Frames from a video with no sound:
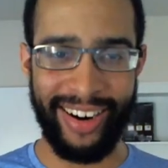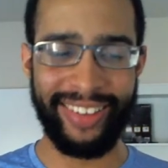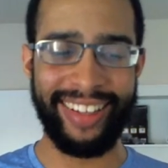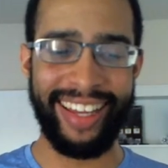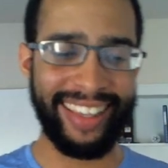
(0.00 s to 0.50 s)

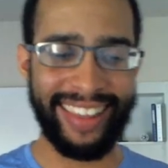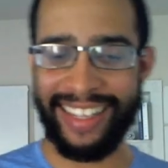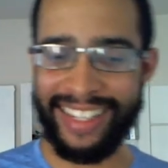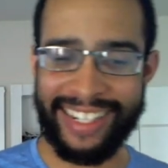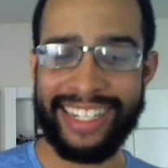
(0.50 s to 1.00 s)
or like
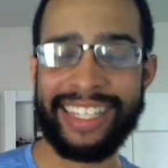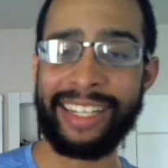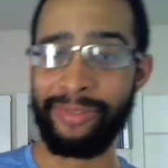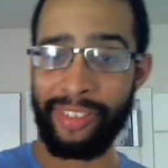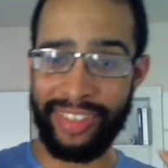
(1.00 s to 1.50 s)
they listen to
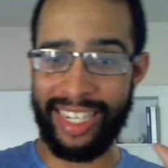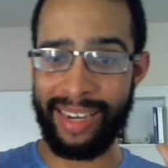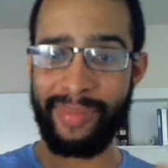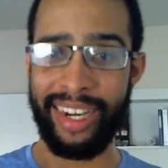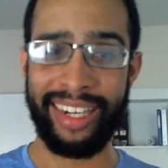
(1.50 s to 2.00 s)
the
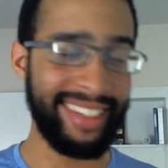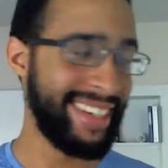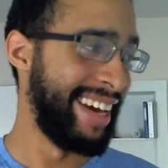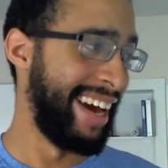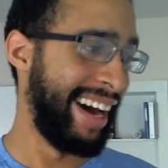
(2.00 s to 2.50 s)
15-minute
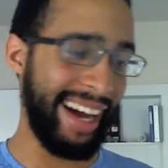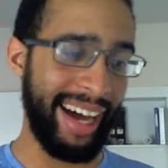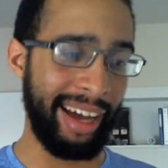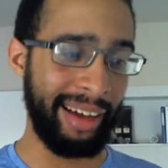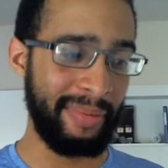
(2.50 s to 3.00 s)

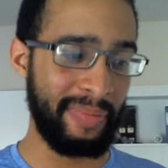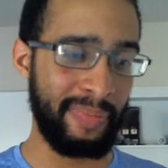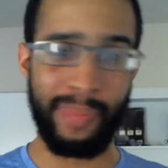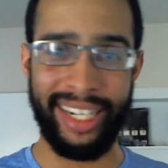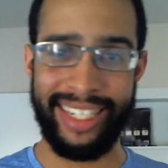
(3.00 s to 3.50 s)

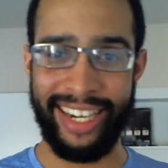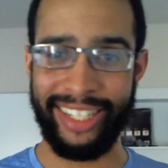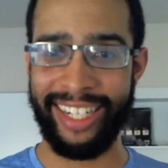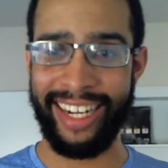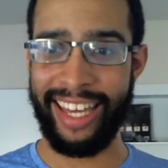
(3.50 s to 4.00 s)

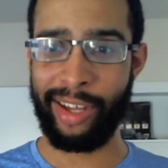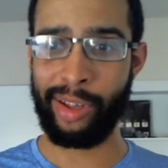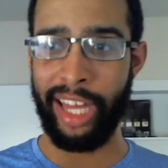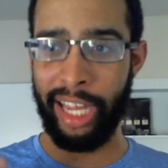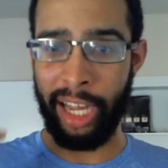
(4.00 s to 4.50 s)
meditation and they're
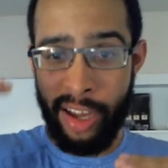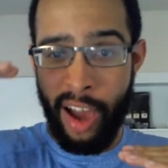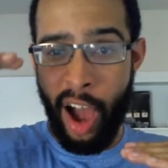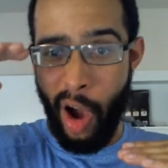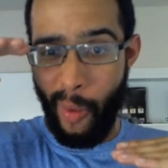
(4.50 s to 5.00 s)
like,
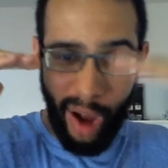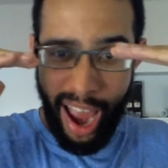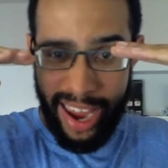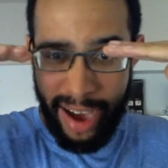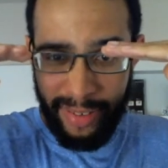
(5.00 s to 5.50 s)

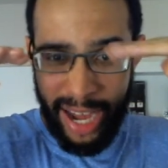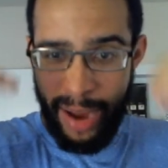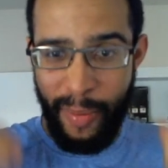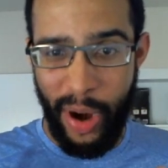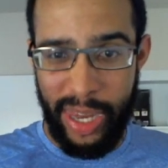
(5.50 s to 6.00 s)
why haven't
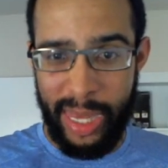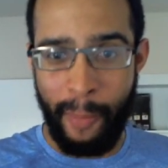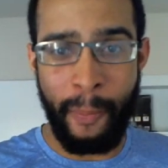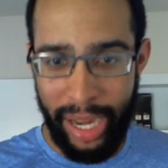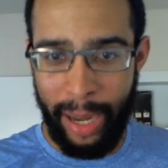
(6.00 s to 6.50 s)
I won the
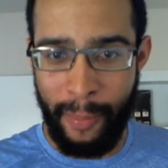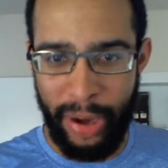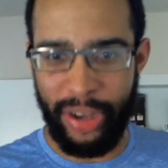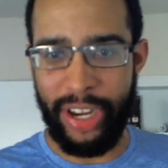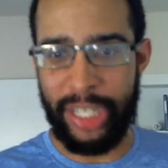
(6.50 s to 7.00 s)
Mega
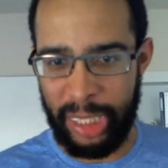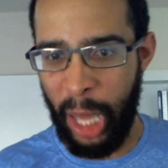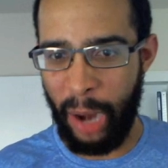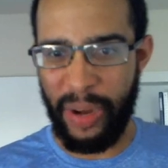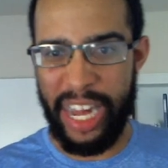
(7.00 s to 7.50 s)
Millions
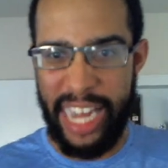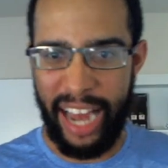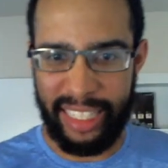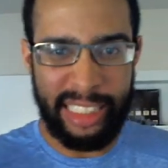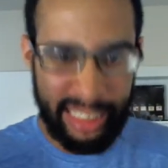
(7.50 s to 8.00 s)
lottery
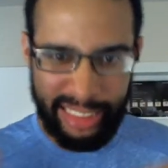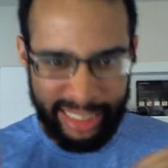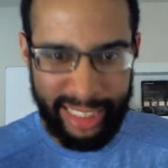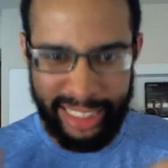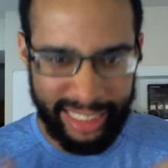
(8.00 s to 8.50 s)
yet?
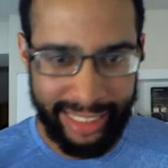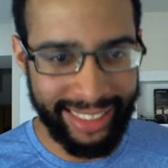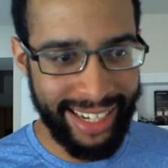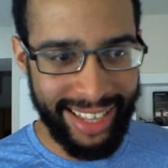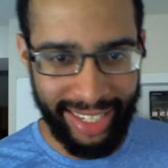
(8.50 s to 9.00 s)
Oh,
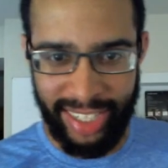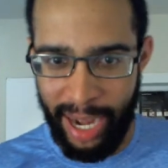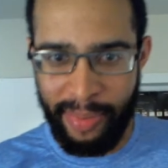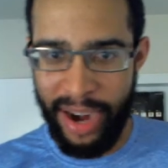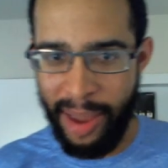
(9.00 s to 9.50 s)
this
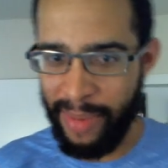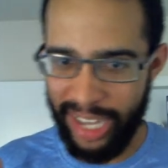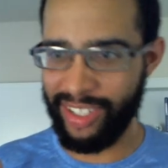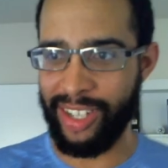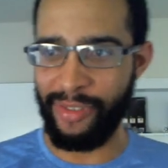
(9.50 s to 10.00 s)
Abraham
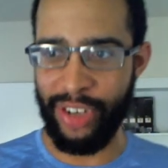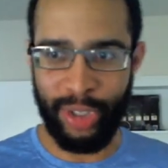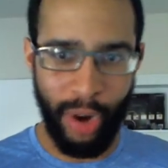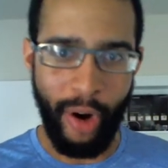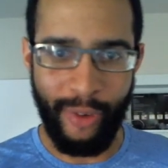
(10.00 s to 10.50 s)
Hicks stuff is
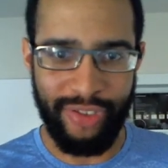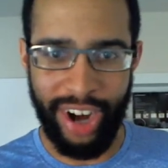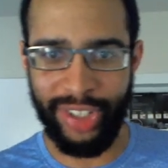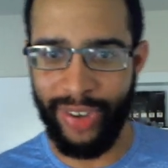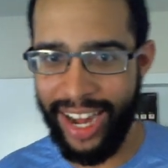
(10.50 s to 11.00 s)
so
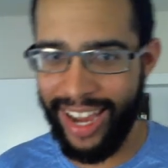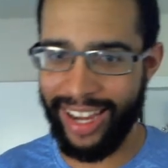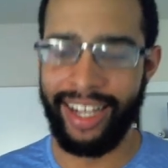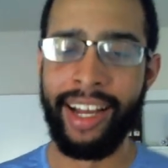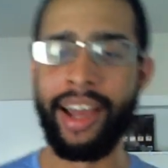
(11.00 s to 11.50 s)

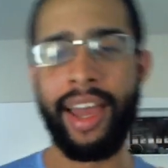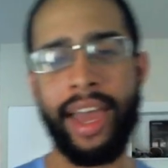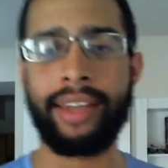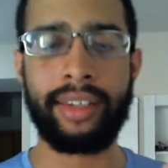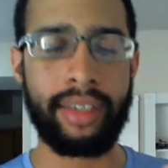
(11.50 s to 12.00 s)
frustrating.
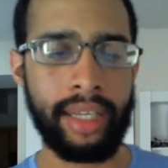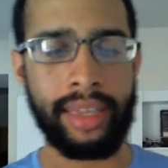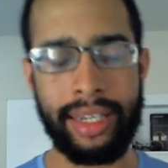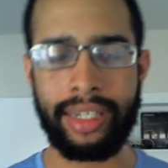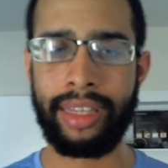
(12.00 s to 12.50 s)
And see,
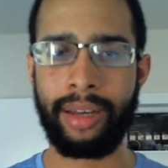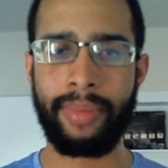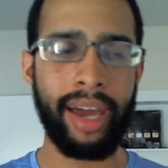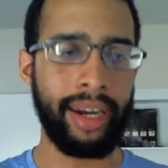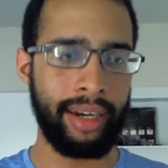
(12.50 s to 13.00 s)
that's the thing
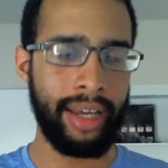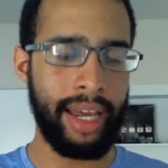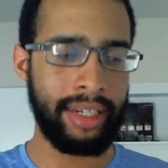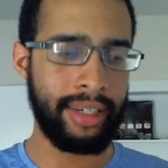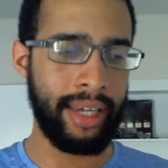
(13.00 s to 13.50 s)
about it.
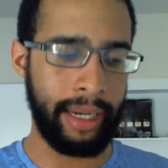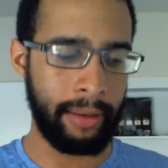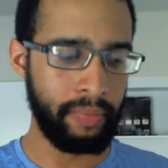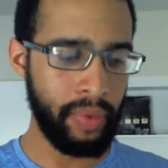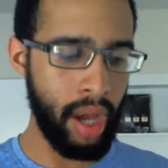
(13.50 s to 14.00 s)
It's
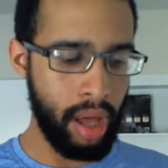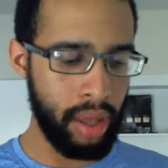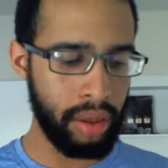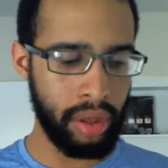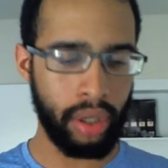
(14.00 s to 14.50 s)
like,
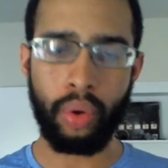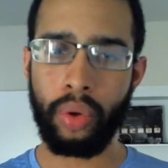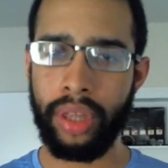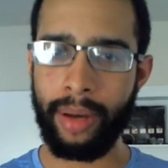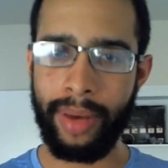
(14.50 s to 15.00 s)
the cool
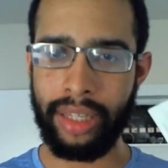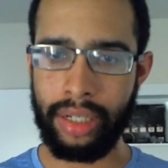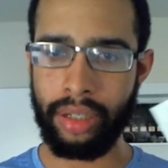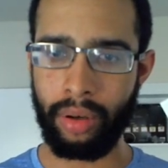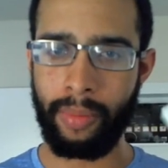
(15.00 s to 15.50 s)
thing about
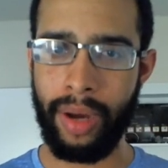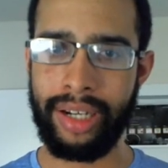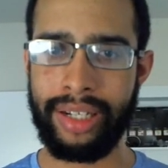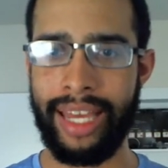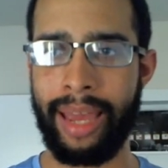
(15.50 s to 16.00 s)
this little
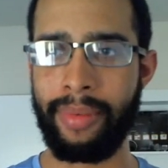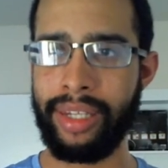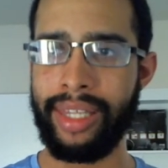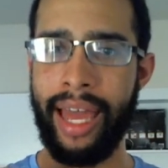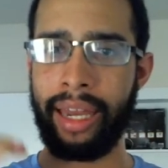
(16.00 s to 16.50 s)
abundance game
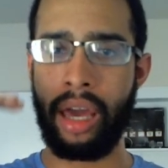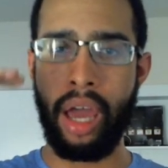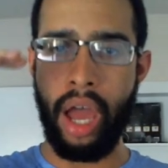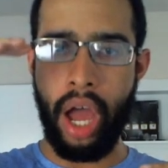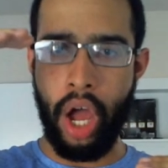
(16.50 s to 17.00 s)
is that
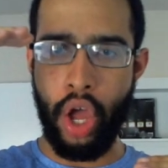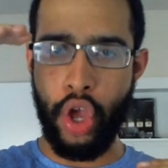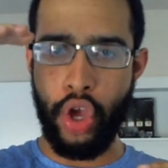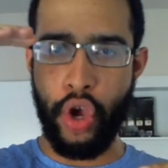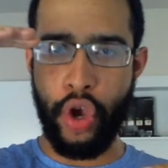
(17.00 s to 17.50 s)

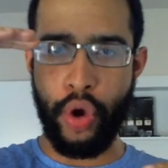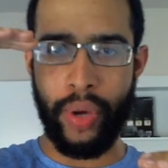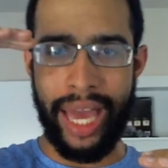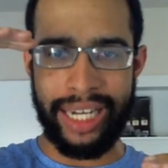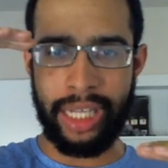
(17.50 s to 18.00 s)
you
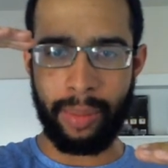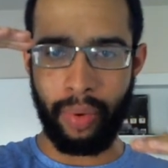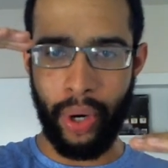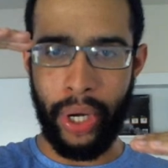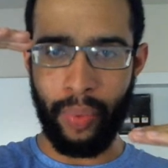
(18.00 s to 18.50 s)
get to the
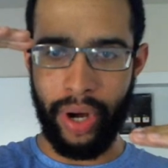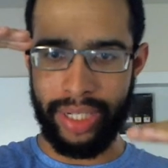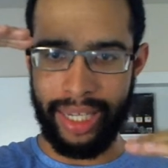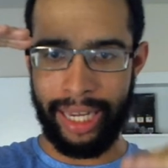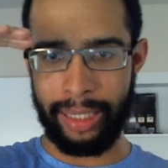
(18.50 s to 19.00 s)
point where
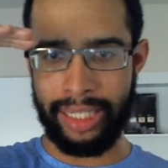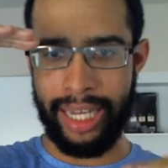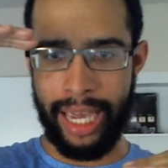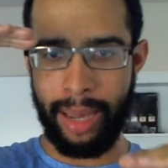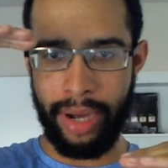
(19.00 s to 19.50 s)
it's like
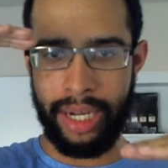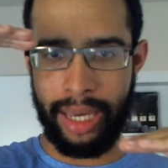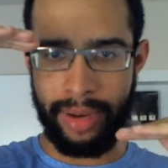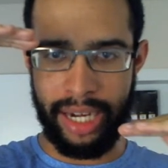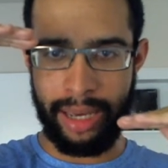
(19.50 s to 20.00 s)
day by
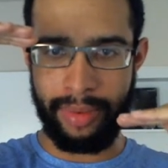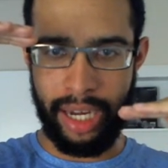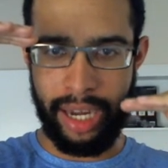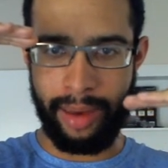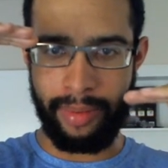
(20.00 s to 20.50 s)
day by day
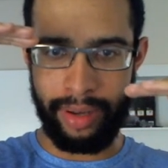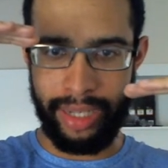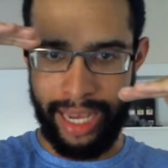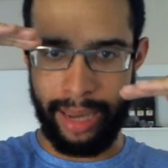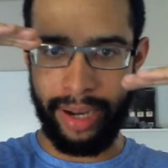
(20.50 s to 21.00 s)
by day,
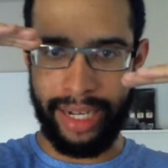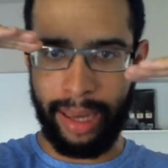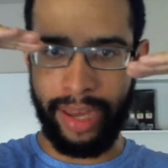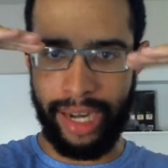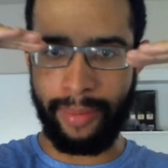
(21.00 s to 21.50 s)
day by
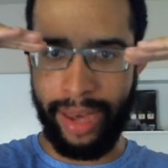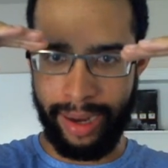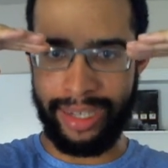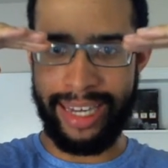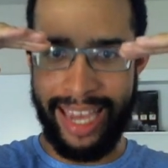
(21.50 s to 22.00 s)
day by day,
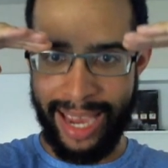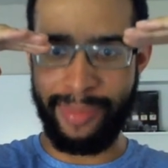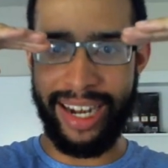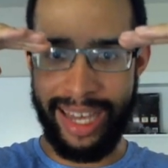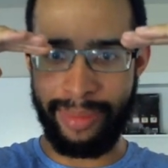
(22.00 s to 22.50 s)
day
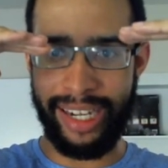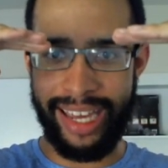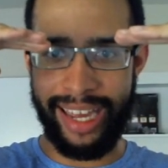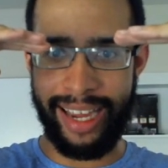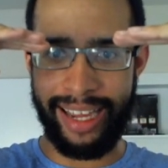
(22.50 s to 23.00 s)
by day by
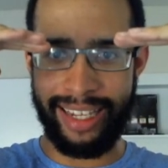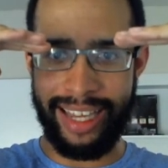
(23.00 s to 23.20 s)
day.